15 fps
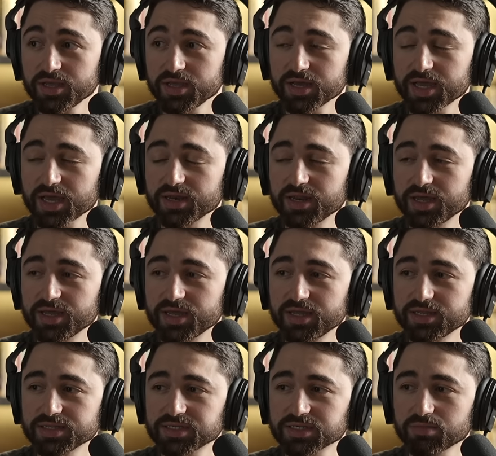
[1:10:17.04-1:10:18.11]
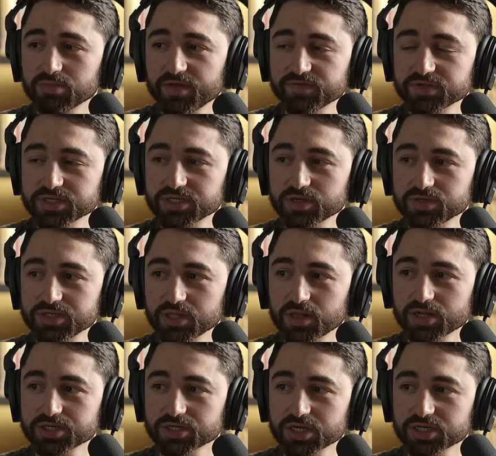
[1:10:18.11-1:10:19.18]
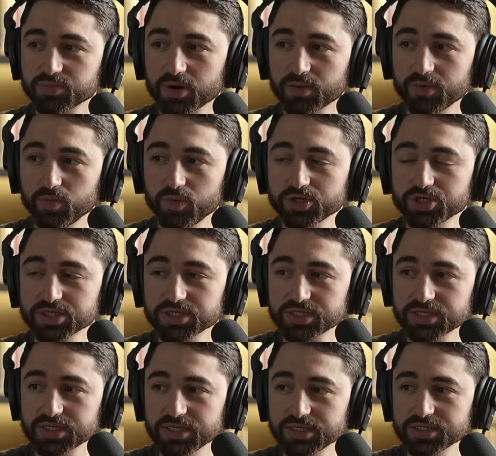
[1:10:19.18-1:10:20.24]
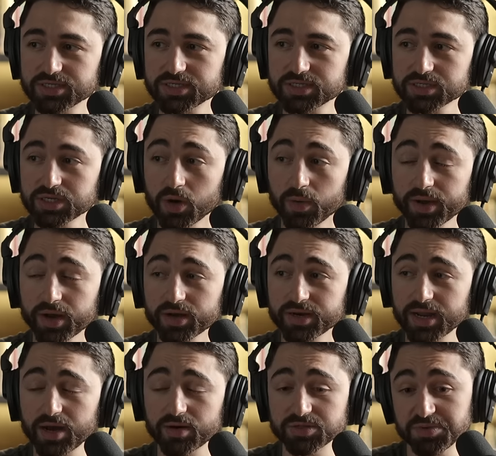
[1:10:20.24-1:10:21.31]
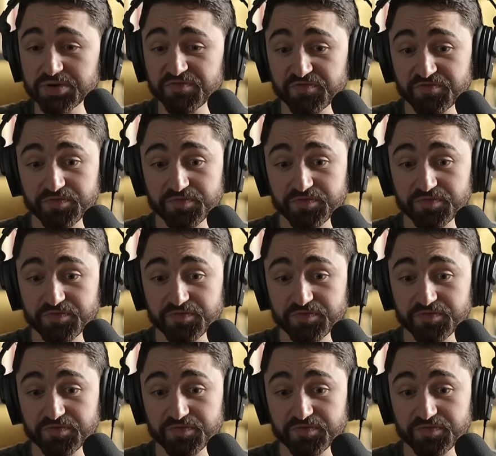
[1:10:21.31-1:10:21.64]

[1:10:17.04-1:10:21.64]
again at some levels a sociologic experiment which is is going on now it's been